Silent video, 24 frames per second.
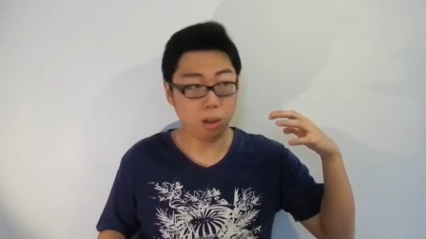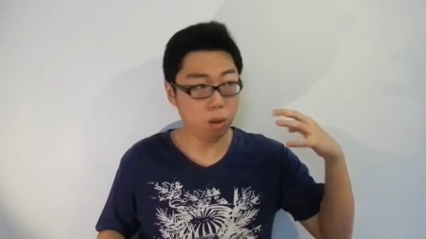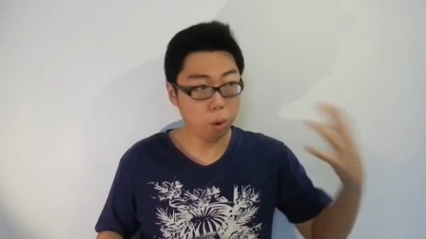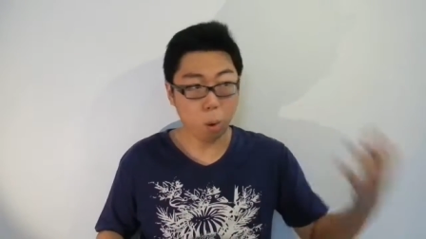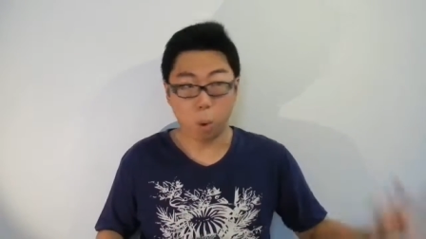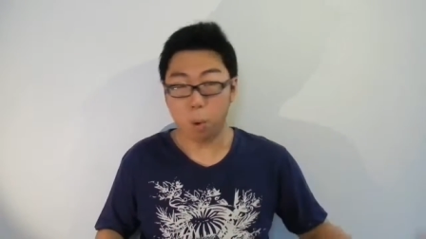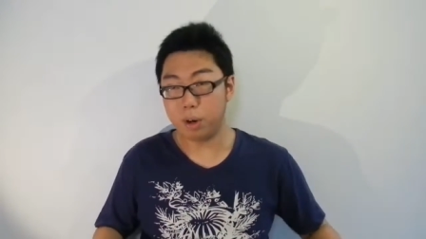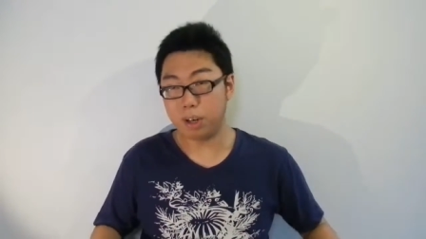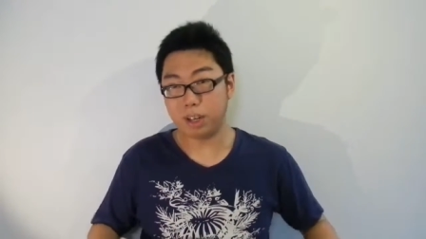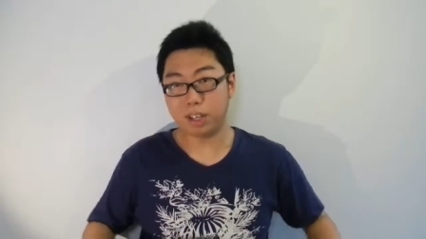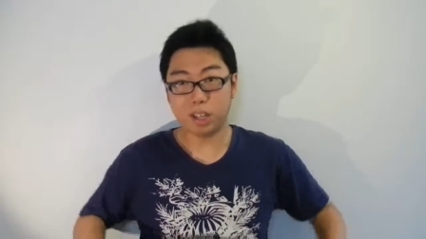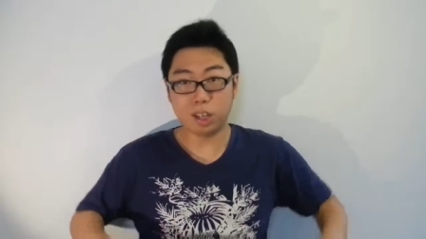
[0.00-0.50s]

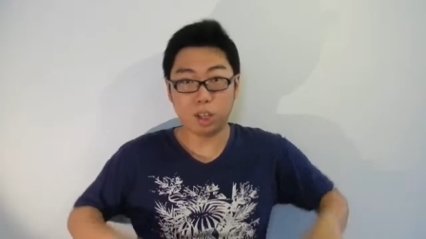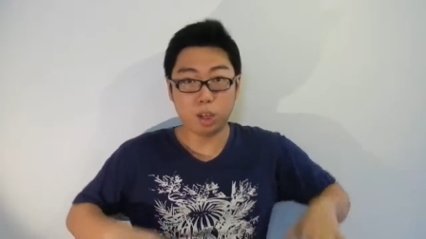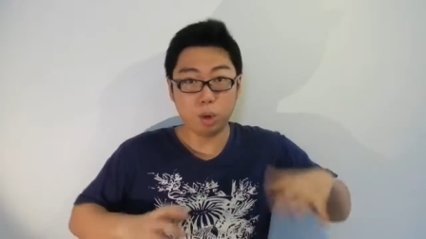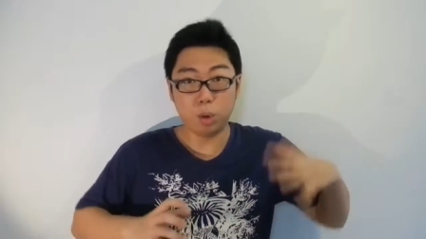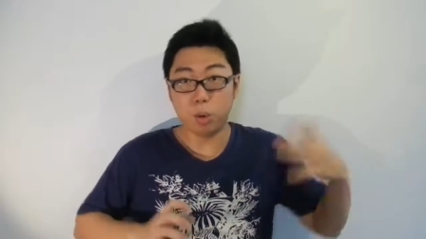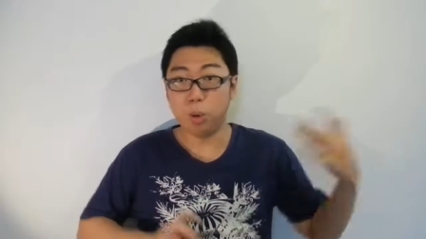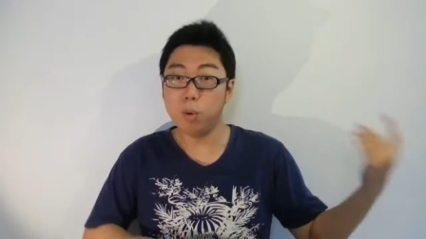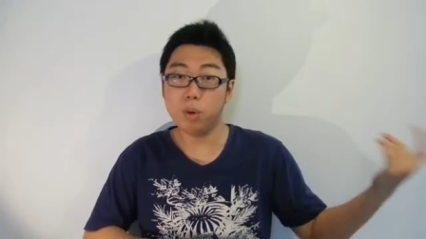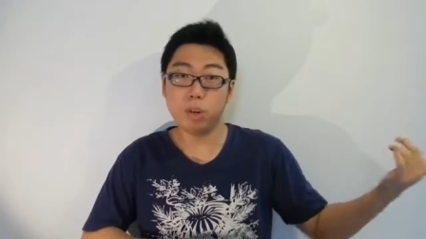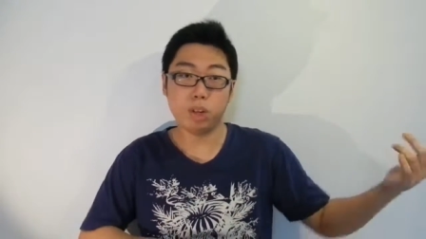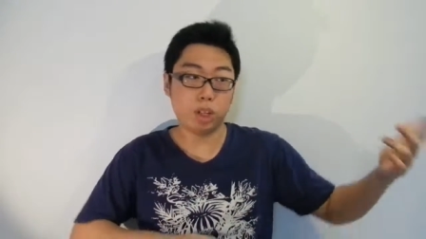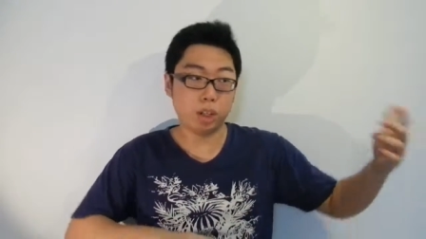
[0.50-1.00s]
load
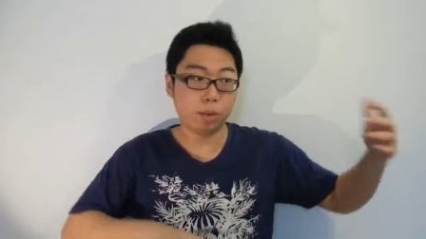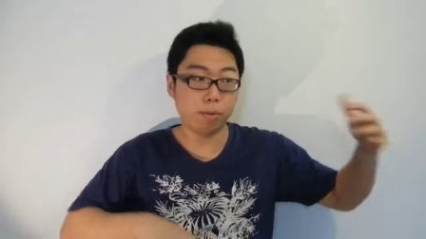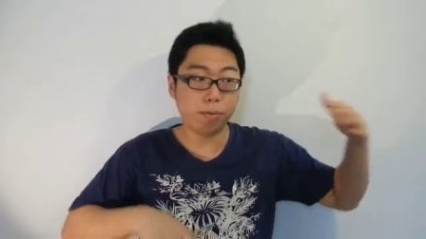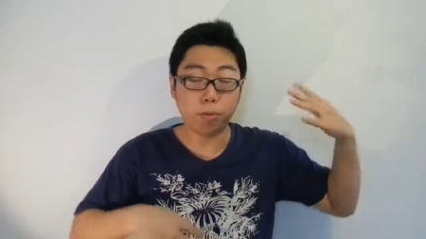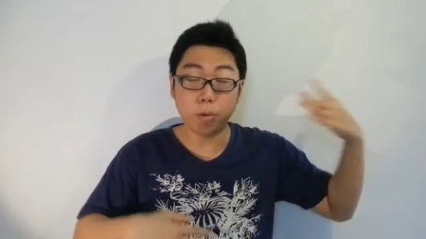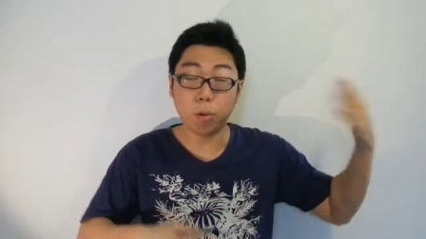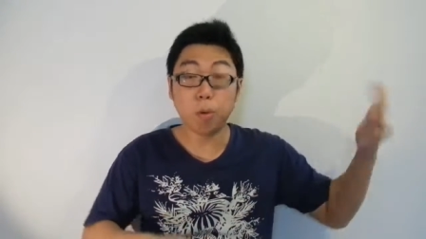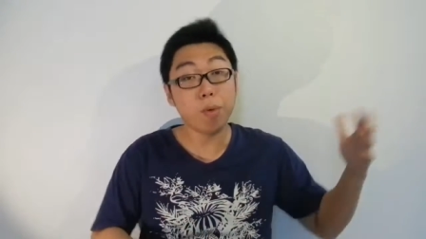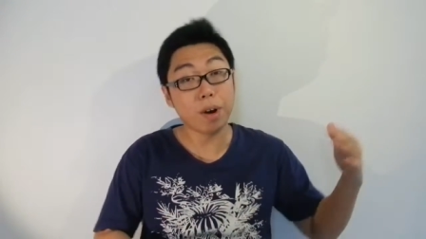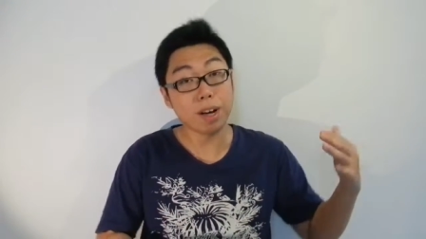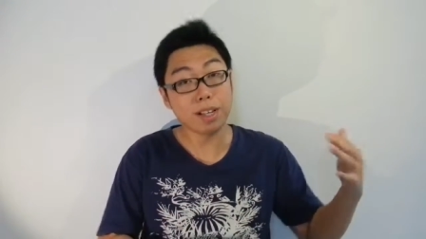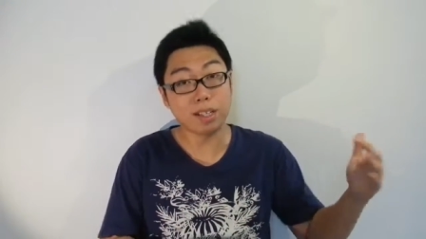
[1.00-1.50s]
huge
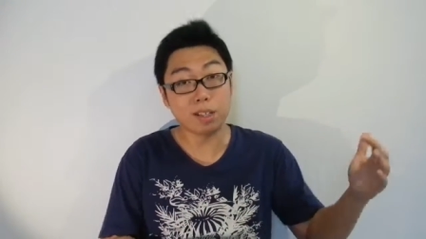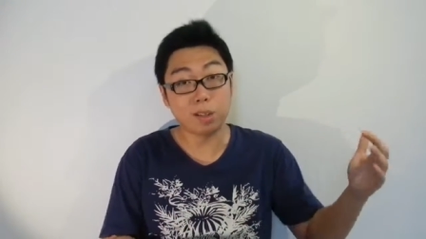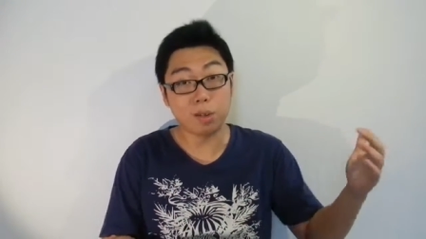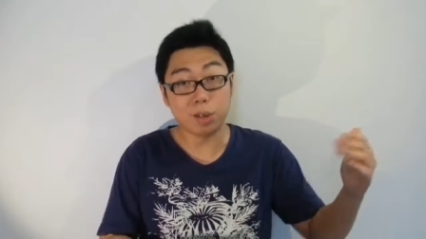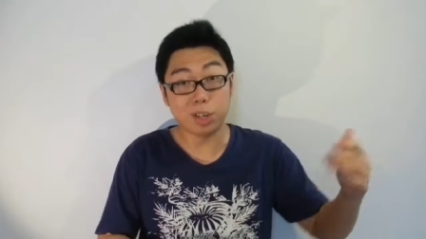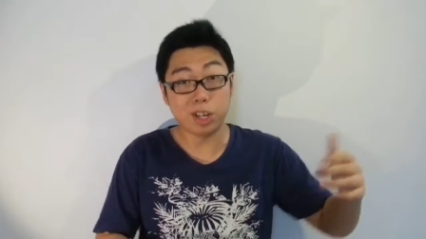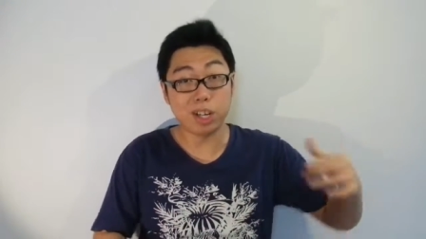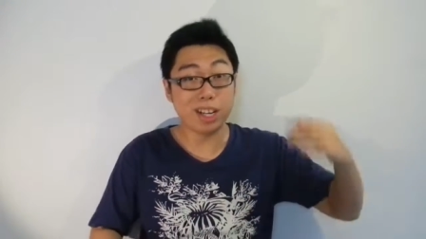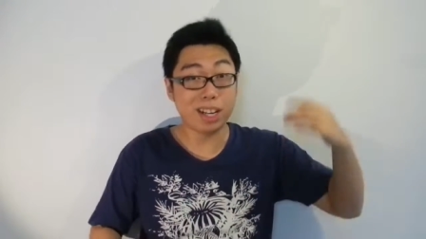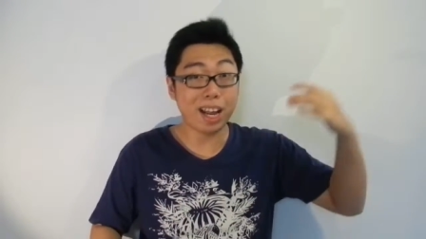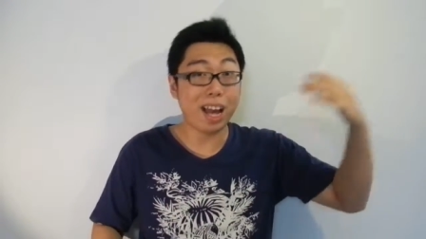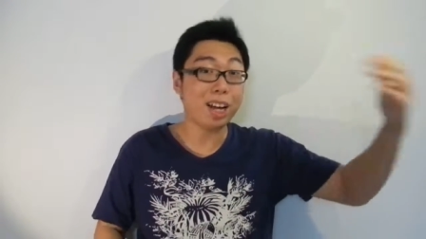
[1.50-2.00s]
full
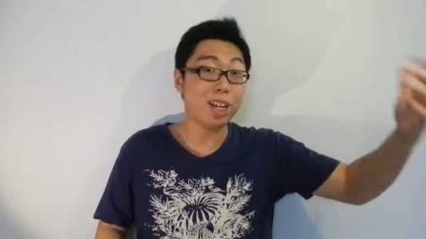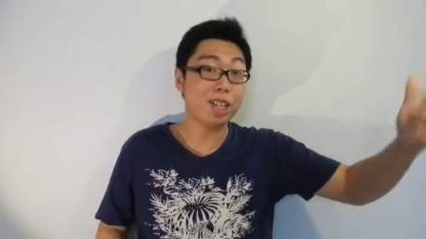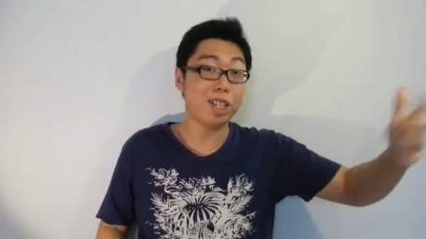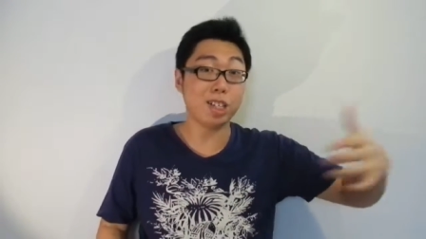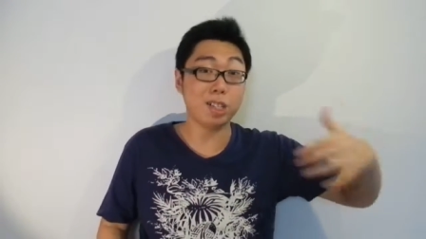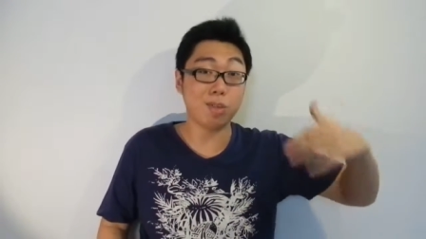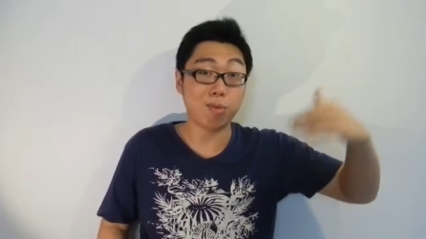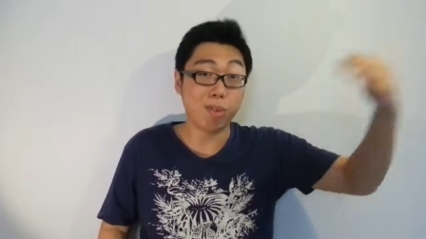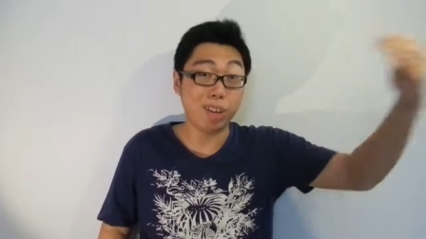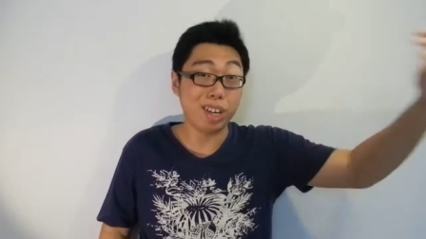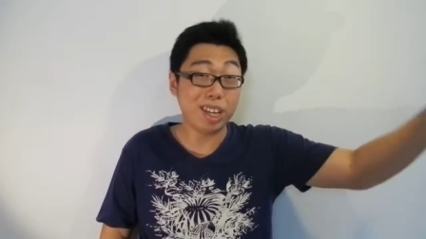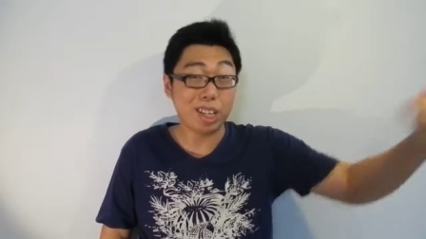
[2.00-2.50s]
resolution
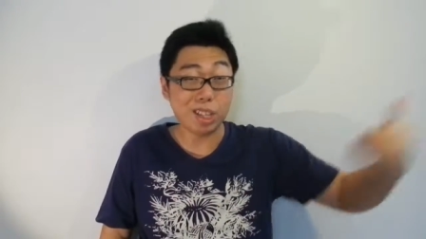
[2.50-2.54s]
textures for